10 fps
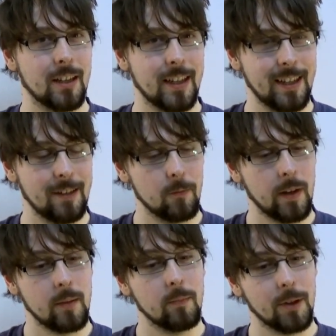Like
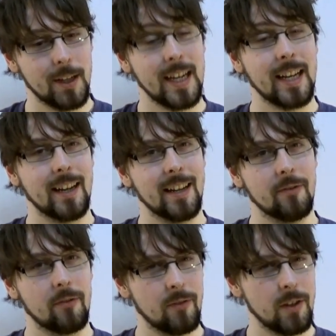when I'm playing it,
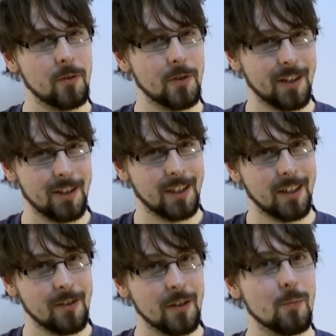it feels and
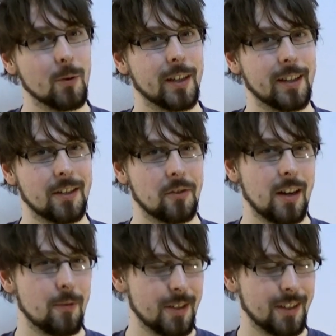sounds more like a
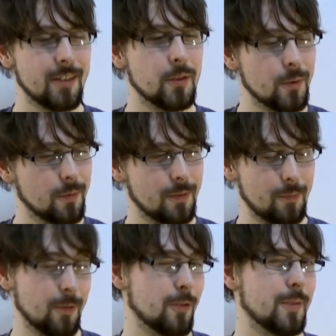Strat, which
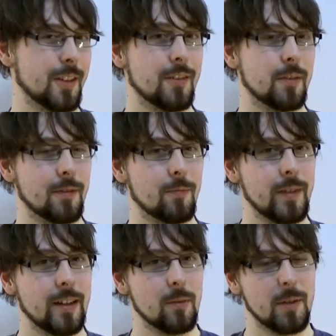probably sounds a bit
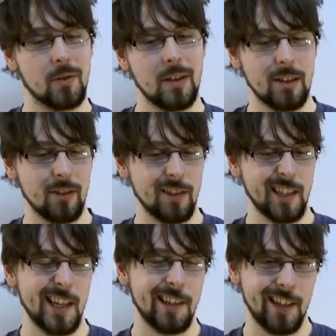weird, but Strats have got this
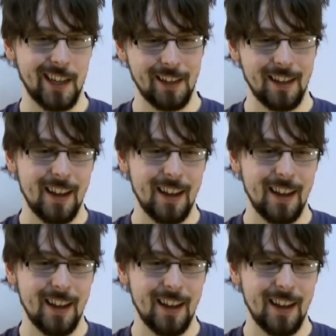kind of like